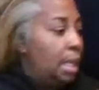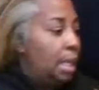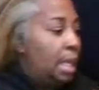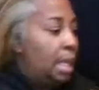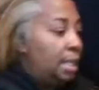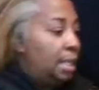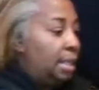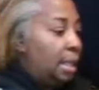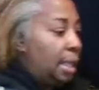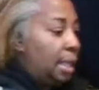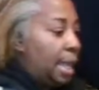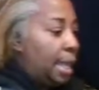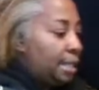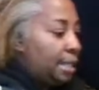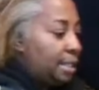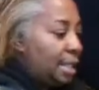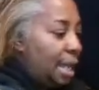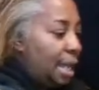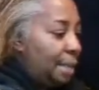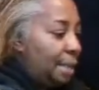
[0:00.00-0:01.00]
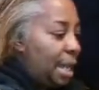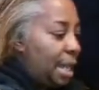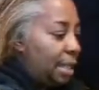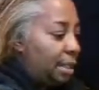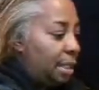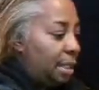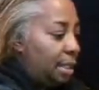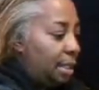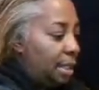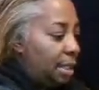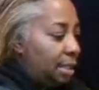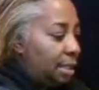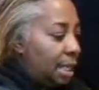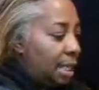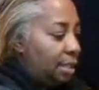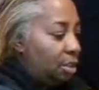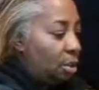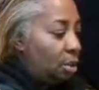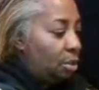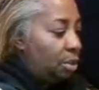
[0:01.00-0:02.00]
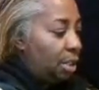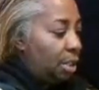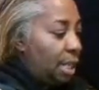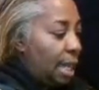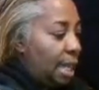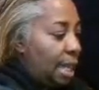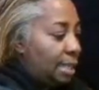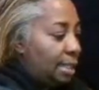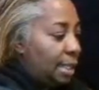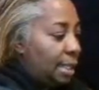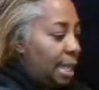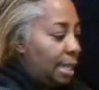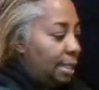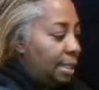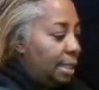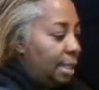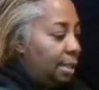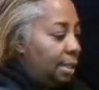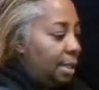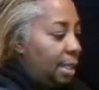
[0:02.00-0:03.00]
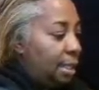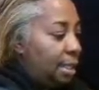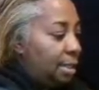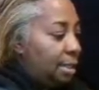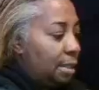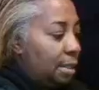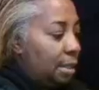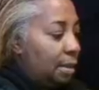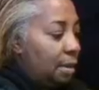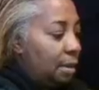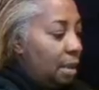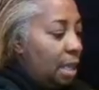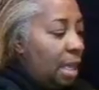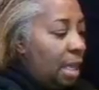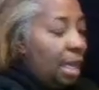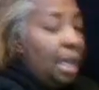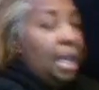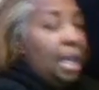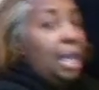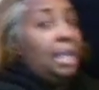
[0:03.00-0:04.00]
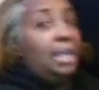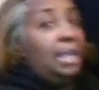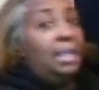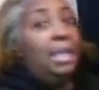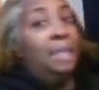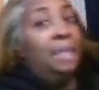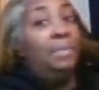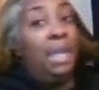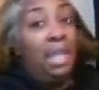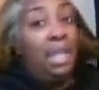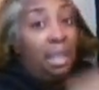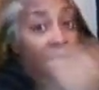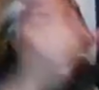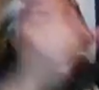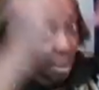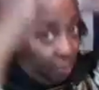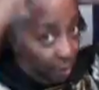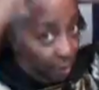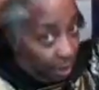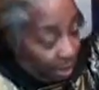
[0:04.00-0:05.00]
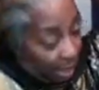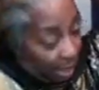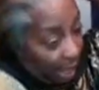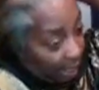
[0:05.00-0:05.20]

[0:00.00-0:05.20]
And the last time I did this, I told you guys that I did this. And it did make a difference.